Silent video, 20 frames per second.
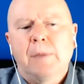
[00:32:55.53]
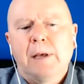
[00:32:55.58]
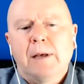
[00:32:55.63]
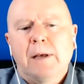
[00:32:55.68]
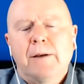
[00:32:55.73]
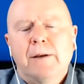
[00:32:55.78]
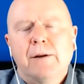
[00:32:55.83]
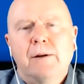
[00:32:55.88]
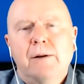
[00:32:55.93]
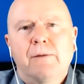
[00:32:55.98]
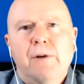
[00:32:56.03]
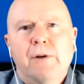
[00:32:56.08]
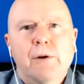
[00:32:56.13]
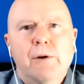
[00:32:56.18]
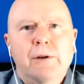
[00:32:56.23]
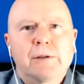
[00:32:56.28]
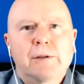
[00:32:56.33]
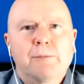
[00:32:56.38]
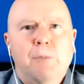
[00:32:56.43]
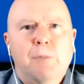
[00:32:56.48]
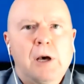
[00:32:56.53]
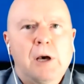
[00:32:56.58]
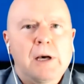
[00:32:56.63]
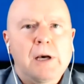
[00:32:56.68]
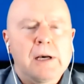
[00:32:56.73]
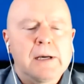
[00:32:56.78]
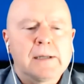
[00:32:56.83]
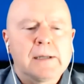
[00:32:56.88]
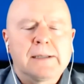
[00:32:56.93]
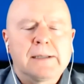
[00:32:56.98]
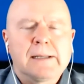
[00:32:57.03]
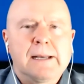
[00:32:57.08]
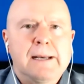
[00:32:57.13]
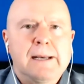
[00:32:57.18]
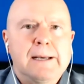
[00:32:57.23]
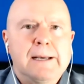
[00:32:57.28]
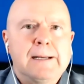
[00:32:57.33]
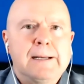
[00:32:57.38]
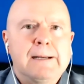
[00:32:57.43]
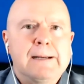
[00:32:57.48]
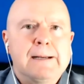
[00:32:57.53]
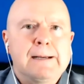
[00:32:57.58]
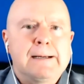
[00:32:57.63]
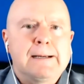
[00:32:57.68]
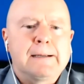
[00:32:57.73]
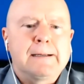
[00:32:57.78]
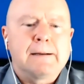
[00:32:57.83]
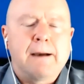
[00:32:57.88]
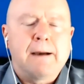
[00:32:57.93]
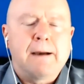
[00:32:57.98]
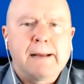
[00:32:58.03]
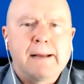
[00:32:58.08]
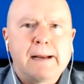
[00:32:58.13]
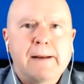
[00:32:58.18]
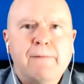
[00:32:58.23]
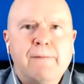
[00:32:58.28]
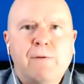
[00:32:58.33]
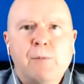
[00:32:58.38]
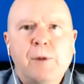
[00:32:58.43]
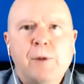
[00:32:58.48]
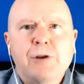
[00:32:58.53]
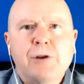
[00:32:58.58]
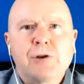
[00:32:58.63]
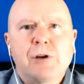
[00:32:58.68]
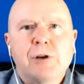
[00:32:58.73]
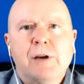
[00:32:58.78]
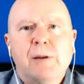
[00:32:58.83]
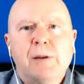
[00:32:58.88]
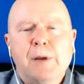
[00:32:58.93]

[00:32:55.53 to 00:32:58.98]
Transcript: various blogs and contact information,